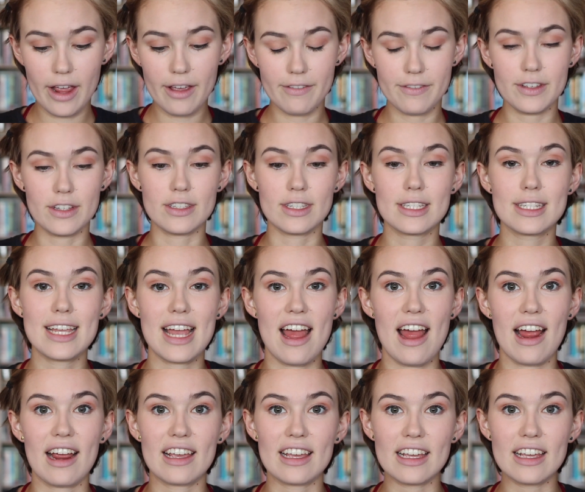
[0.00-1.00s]
It feels
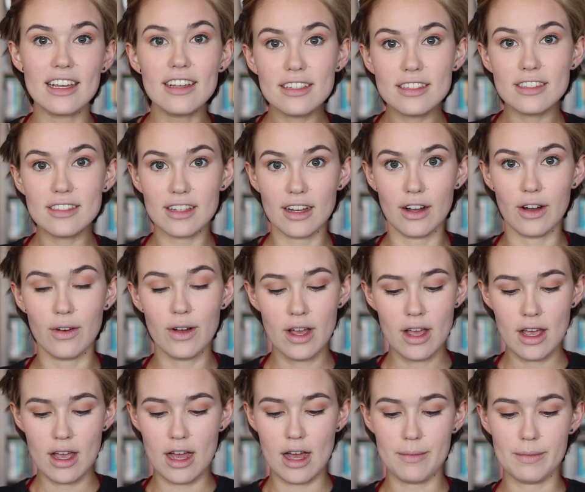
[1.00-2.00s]
tacky, so
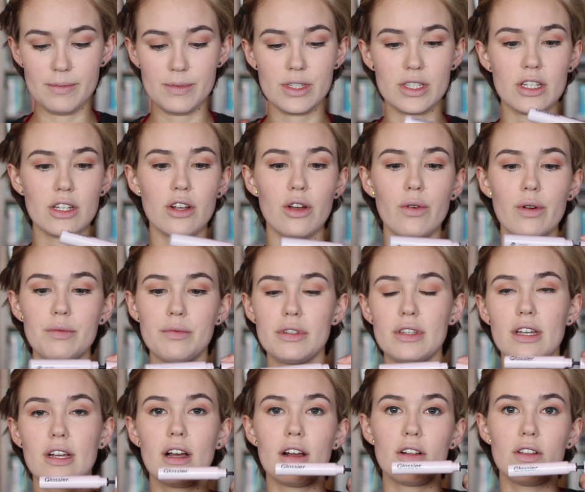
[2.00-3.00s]
I'm just gonna go in with
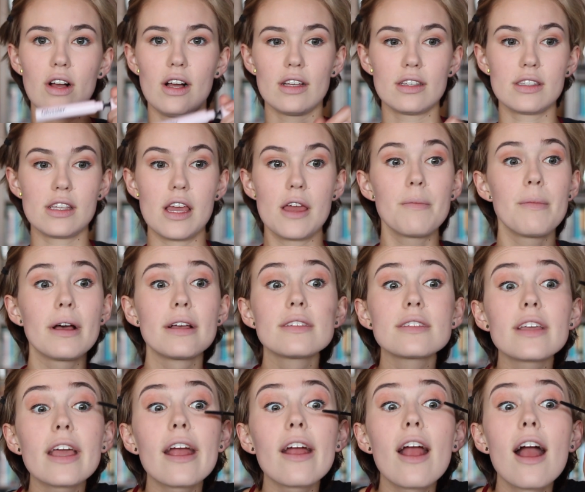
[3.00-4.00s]
like a Glossier
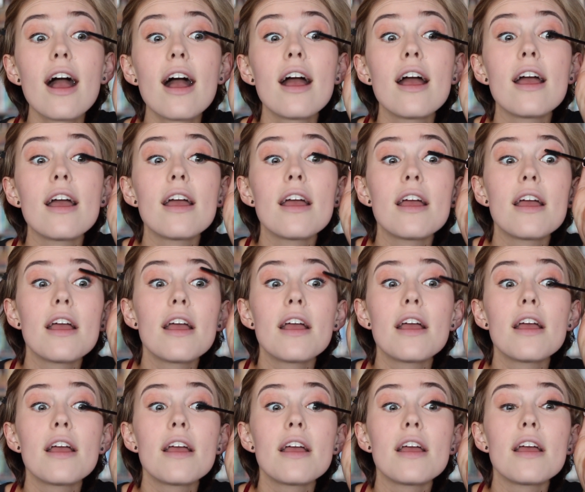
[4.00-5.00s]
mascara.
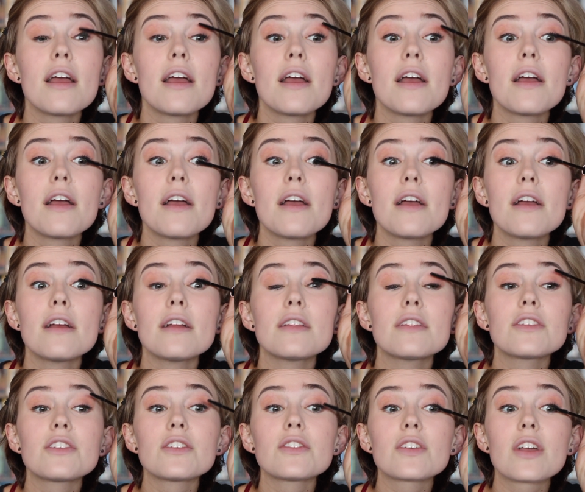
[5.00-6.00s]

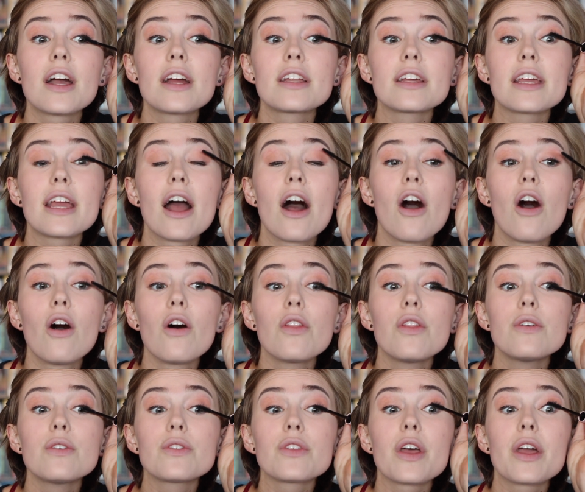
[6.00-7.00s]
and just kind of get all
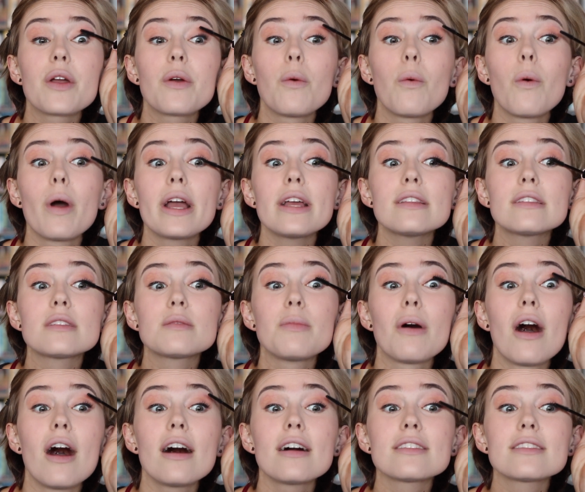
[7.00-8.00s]
those like white
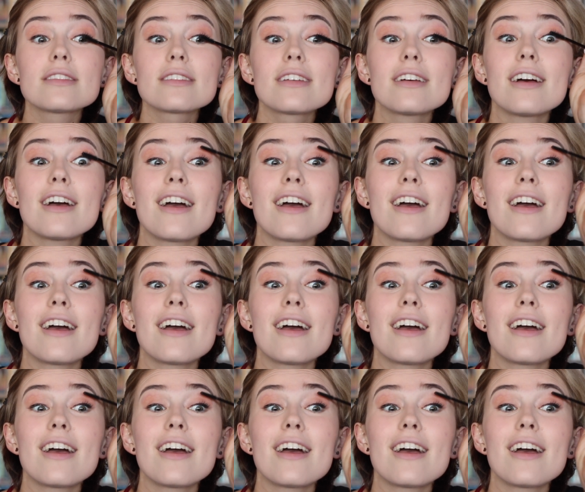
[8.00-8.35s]
spots.